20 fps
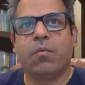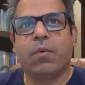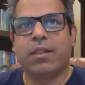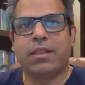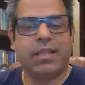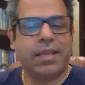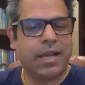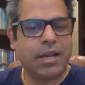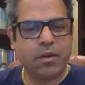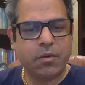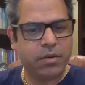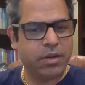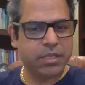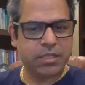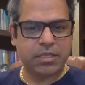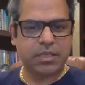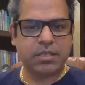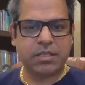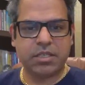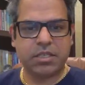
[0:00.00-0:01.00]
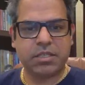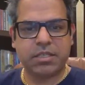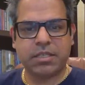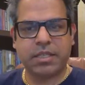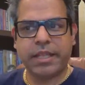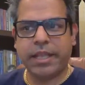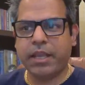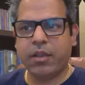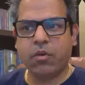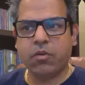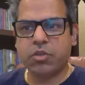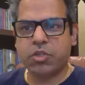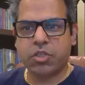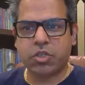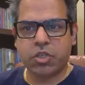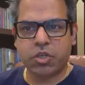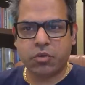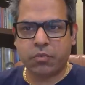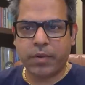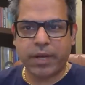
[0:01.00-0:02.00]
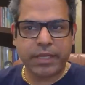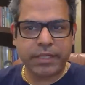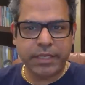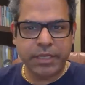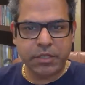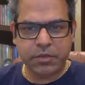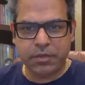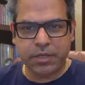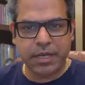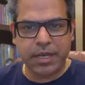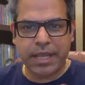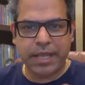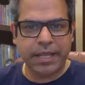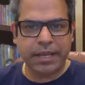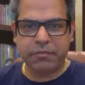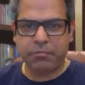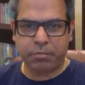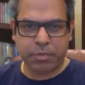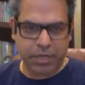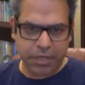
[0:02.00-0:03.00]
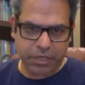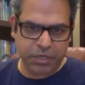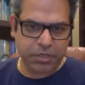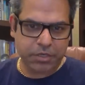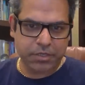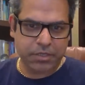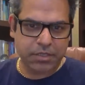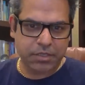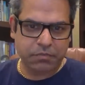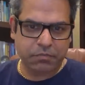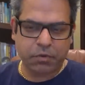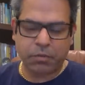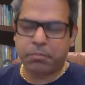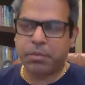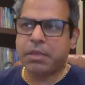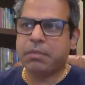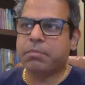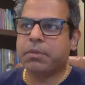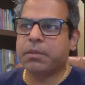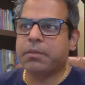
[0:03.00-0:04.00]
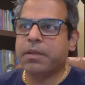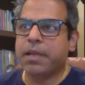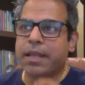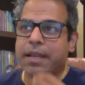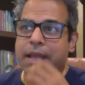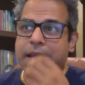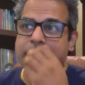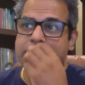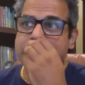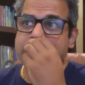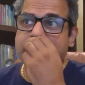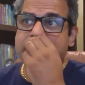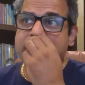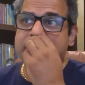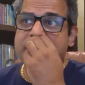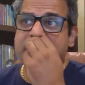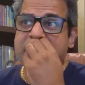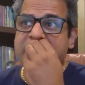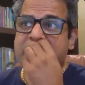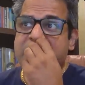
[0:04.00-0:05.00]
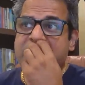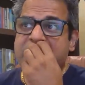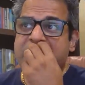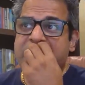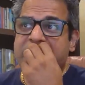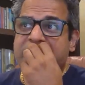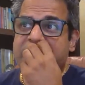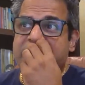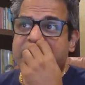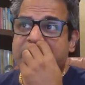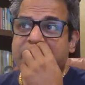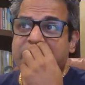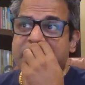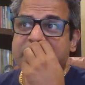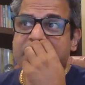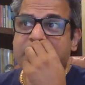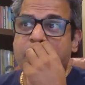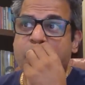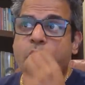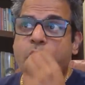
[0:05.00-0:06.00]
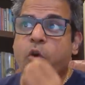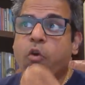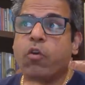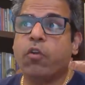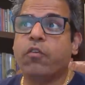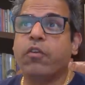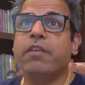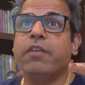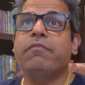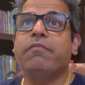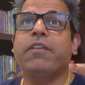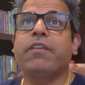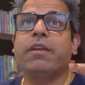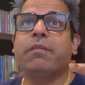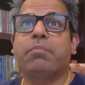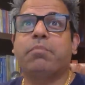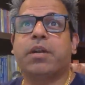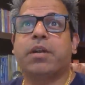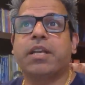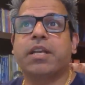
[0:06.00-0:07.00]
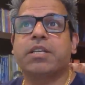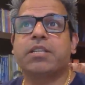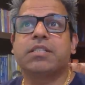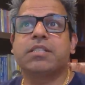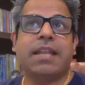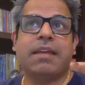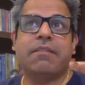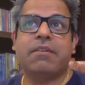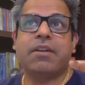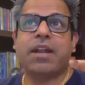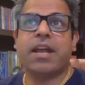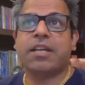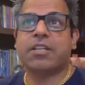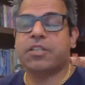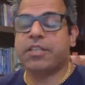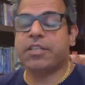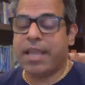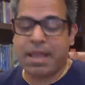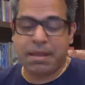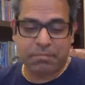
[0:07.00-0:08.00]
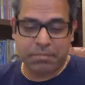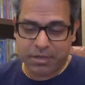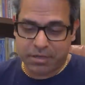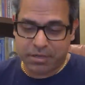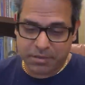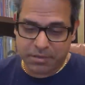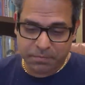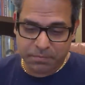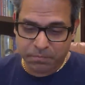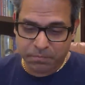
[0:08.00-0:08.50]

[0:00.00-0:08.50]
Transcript: One thing I noticed, just they go directly to the negative predictions for people. And I since, and they made some horrific prediction never actually happened